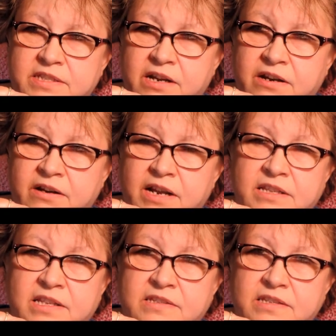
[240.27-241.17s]
Astaire
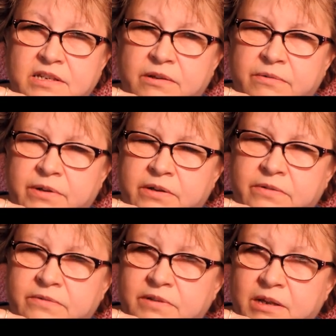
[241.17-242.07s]
and Leslie
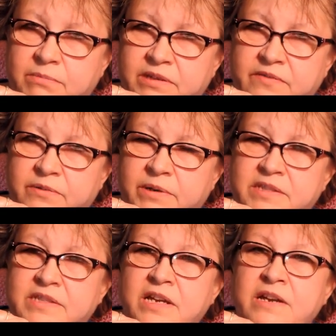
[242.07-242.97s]
Caron, I believe it
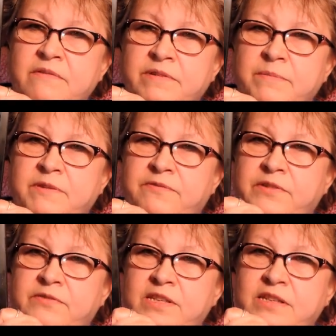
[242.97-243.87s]
was, from the
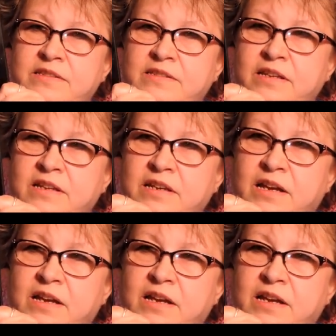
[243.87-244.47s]
50s.